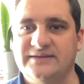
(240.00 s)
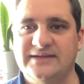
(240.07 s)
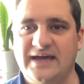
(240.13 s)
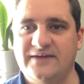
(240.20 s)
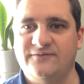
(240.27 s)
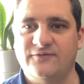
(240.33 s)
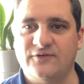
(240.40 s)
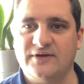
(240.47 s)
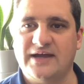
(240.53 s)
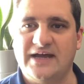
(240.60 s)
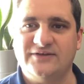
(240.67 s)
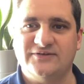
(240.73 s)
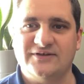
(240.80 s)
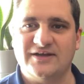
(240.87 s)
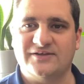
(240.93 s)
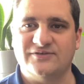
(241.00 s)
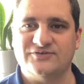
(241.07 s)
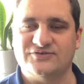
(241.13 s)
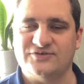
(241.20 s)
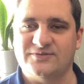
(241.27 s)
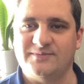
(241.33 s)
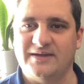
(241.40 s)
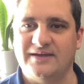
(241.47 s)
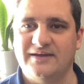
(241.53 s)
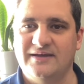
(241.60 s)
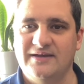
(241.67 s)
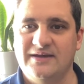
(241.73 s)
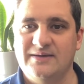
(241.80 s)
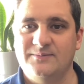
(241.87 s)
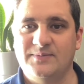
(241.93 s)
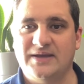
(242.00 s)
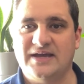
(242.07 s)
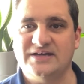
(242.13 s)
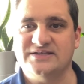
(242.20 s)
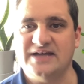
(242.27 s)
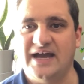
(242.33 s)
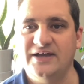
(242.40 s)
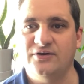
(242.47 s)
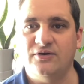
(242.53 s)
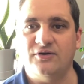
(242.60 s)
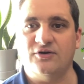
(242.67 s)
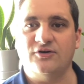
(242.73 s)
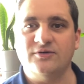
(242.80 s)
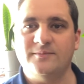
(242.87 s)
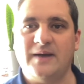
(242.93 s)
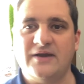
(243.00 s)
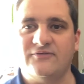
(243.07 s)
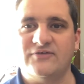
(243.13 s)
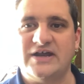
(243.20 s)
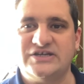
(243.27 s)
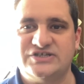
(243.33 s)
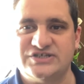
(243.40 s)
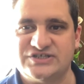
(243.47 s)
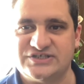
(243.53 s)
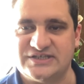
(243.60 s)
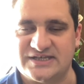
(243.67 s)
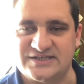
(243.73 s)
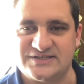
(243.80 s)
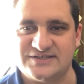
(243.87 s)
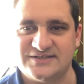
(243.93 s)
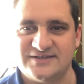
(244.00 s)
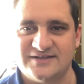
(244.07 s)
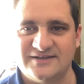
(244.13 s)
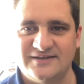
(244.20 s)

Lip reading: not for God to get closer to me. Because I don't earn my righteousness